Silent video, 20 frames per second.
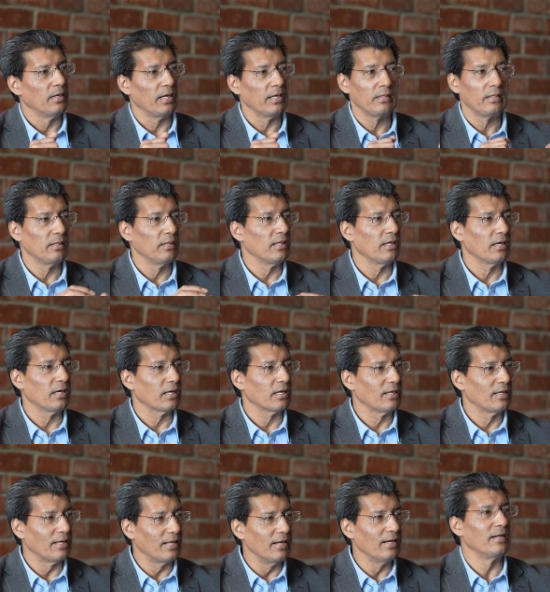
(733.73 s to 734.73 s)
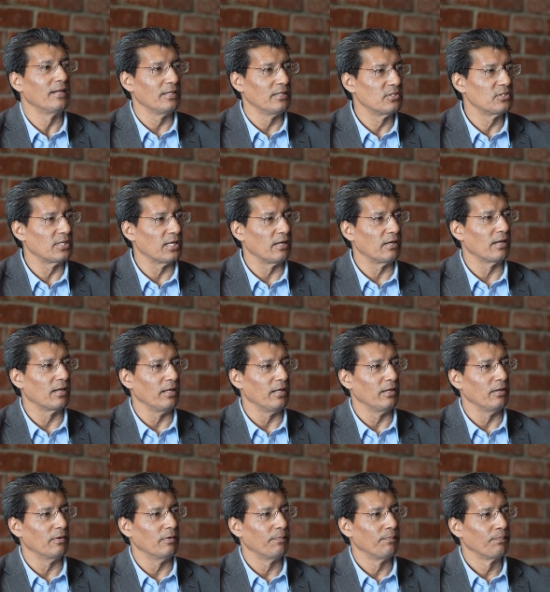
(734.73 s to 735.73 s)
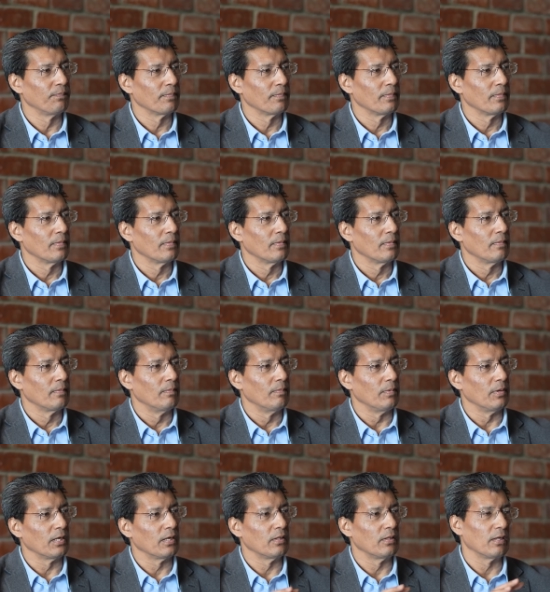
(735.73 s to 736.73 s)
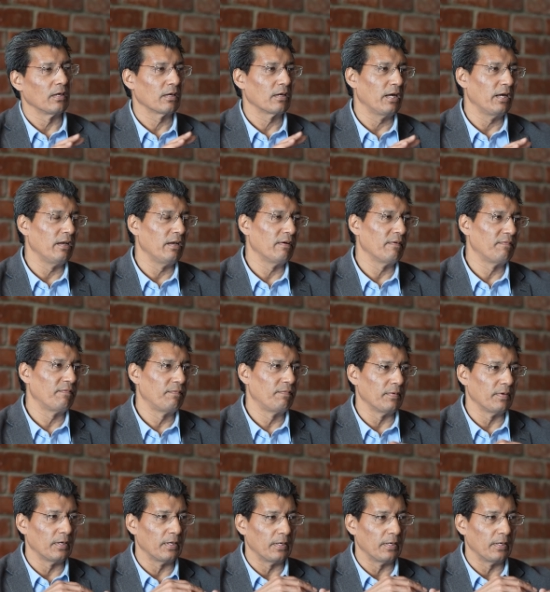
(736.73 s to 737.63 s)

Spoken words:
I think they are killed instantly. Because the kind of